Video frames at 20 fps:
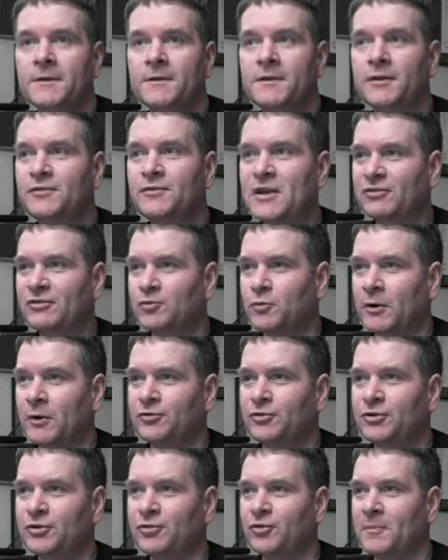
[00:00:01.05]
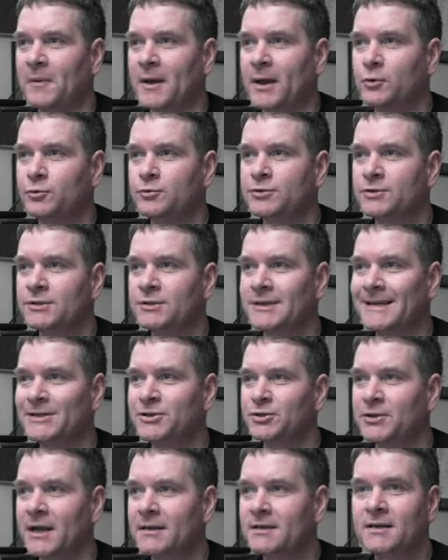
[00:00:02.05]
This next question is about
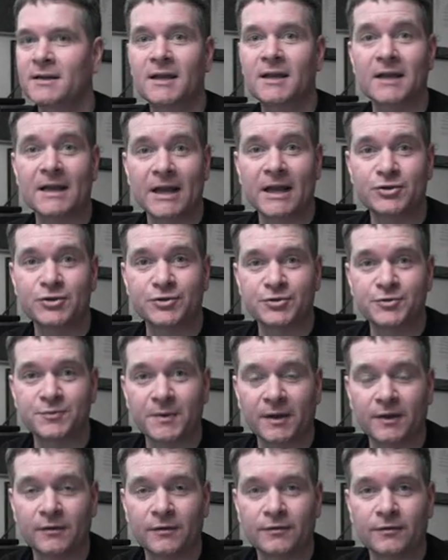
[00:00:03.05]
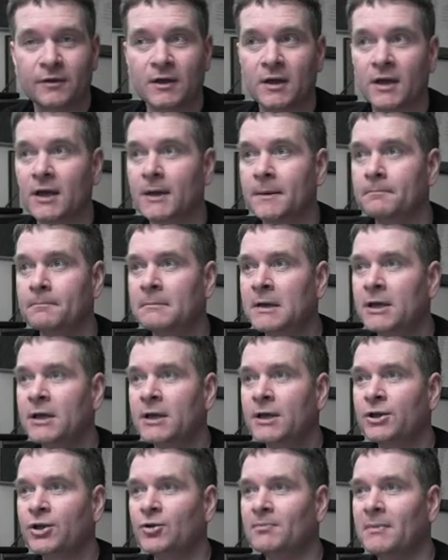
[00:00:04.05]
internet connection speeds.
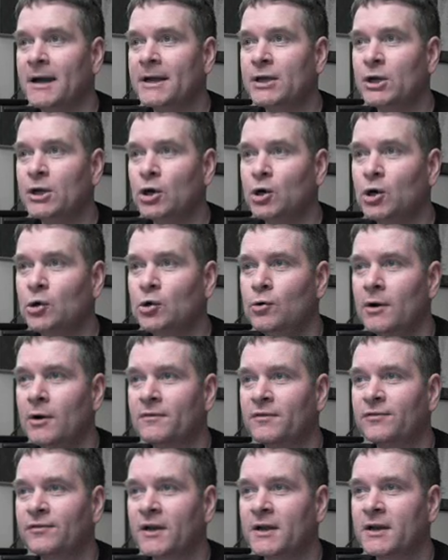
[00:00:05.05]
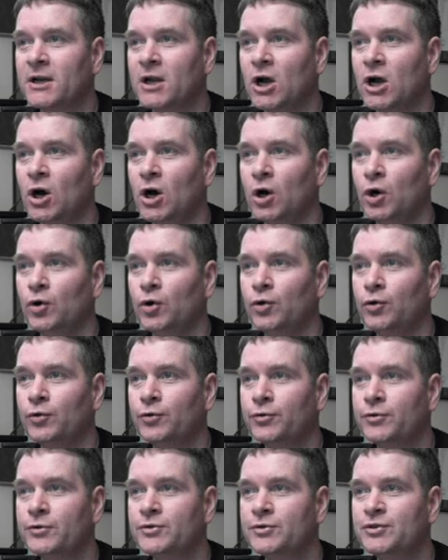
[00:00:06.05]
You might know of a site
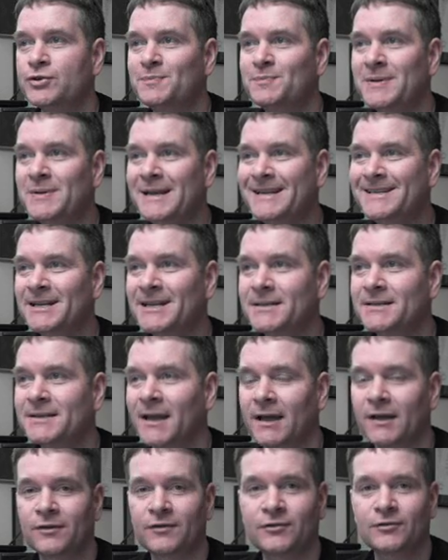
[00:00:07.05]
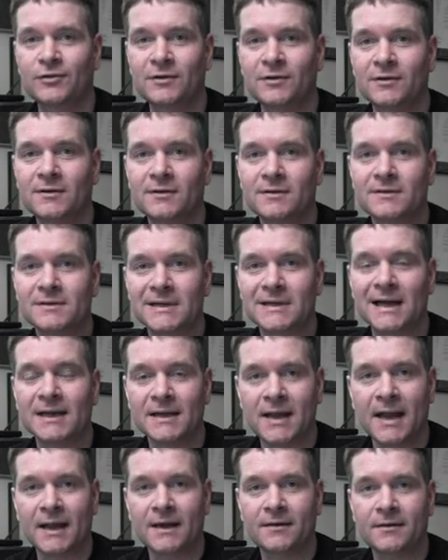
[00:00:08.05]
called
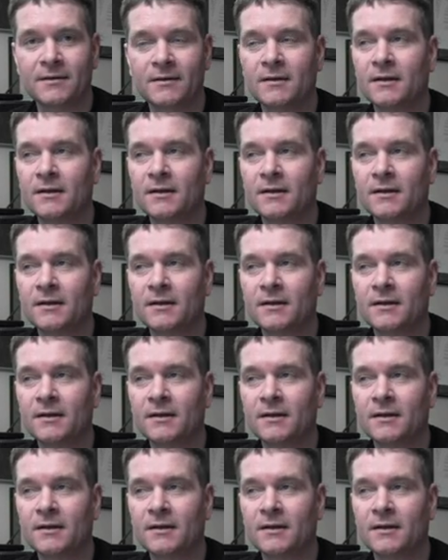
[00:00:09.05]
speedtest.net.